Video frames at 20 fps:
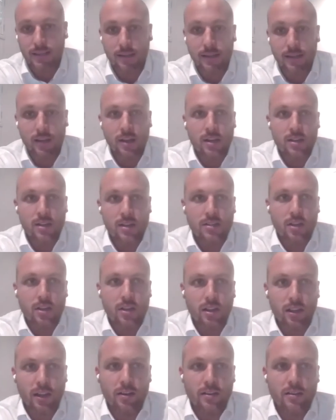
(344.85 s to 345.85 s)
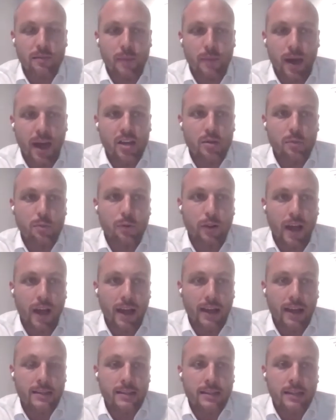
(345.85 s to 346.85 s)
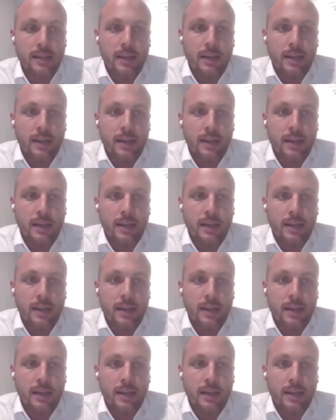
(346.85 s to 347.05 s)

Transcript: and certainly got some major players